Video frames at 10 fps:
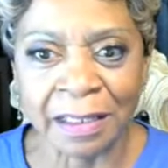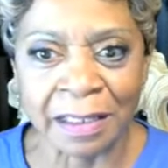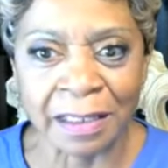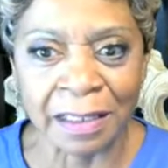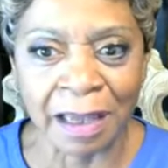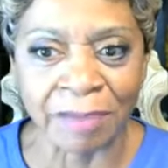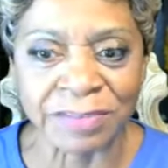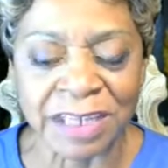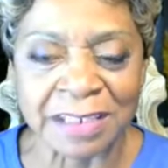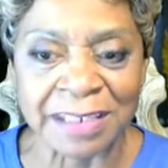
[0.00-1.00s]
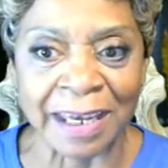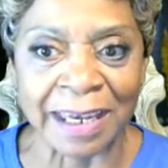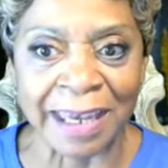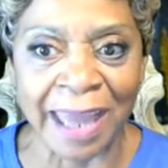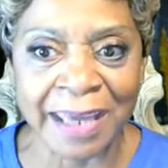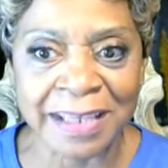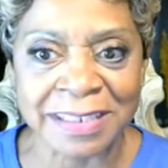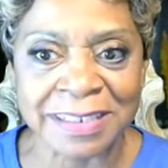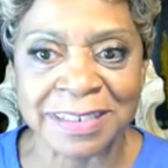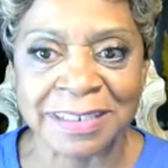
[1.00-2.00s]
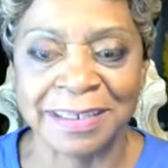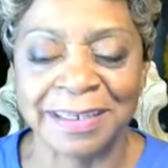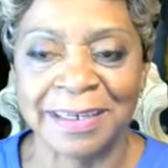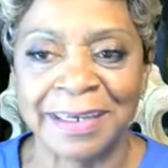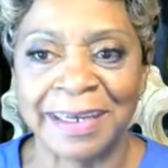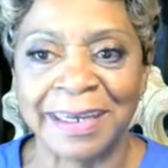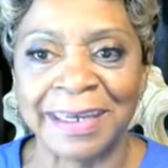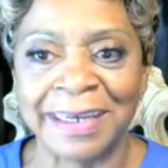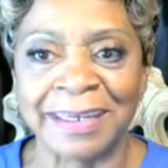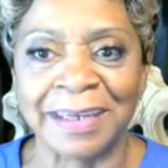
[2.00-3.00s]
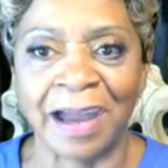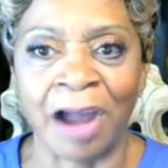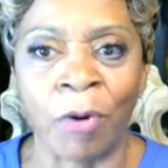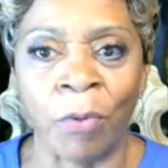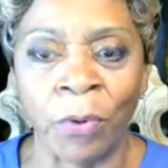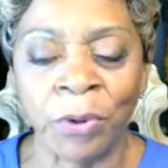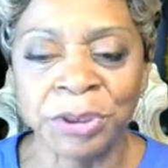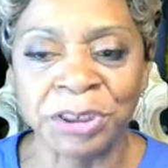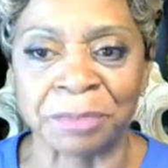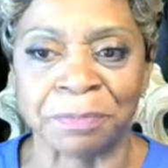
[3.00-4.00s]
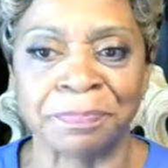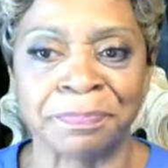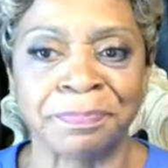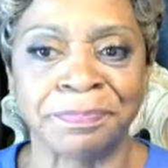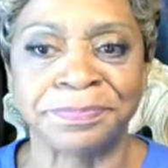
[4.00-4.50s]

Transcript: He loves, he delights in our worship.